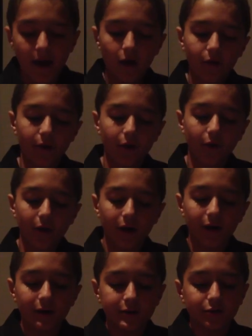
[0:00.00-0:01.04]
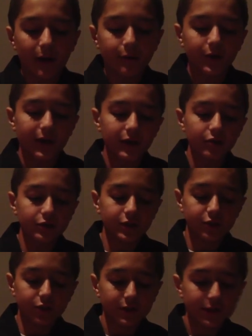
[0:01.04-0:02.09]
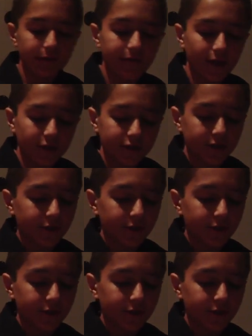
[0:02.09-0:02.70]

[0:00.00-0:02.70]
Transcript: Although uh, Scrap Dragon usually draws out a Veiler